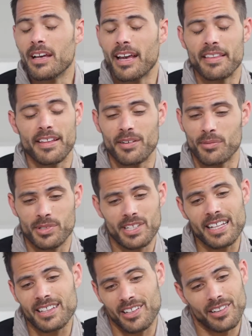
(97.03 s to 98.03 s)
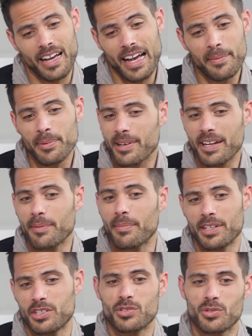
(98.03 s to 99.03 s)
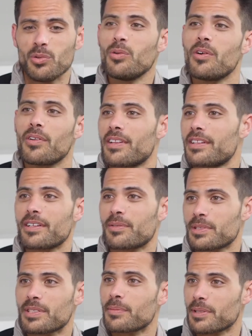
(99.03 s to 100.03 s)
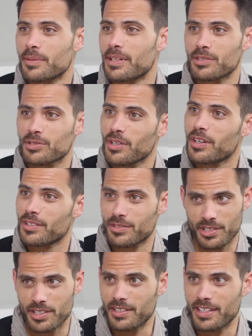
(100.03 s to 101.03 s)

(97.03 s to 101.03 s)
And then it was at the library at my school that there was something about astrology.